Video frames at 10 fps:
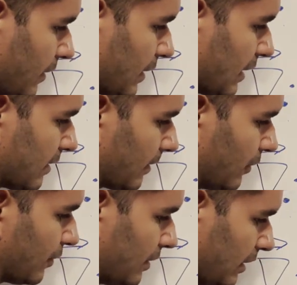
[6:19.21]
in this case, I'm going to
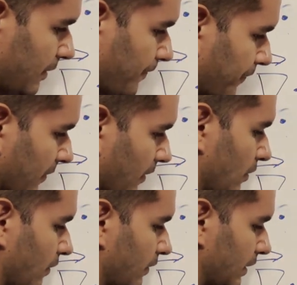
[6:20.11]
use D
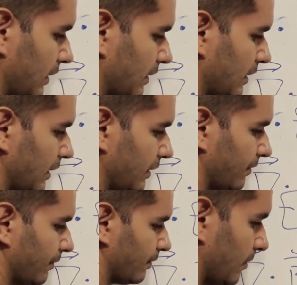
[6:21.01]
over dt
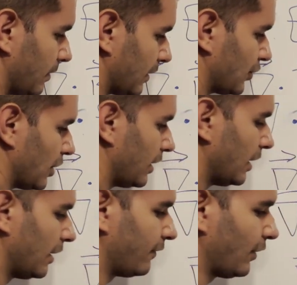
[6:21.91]
plus J.
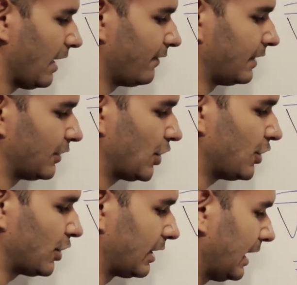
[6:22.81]
If we have a
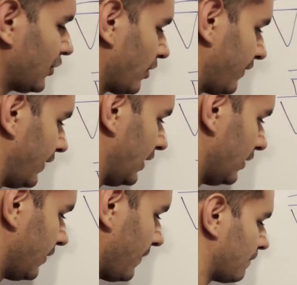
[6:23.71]
changing electric
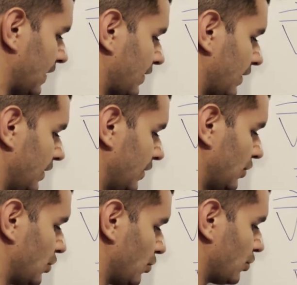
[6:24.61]
field, that's going to
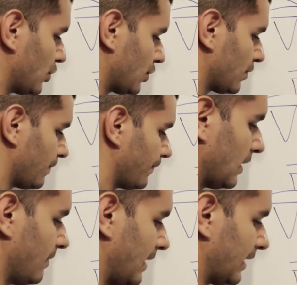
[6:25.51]
induce
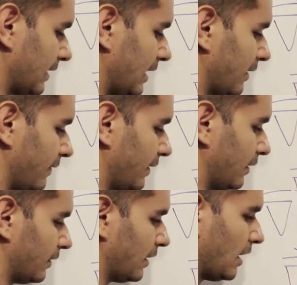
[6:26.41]
a magnetic
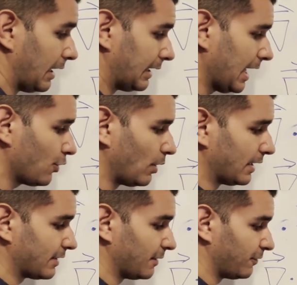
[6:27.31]
field. And
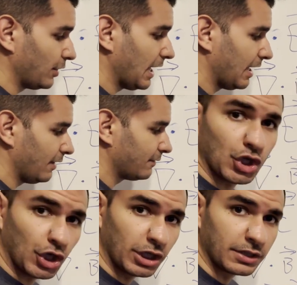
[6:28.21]
likewise, if we have
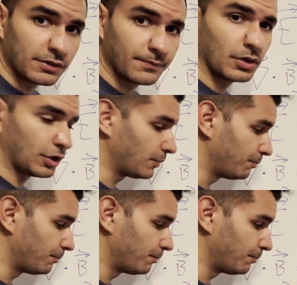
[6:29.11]
current or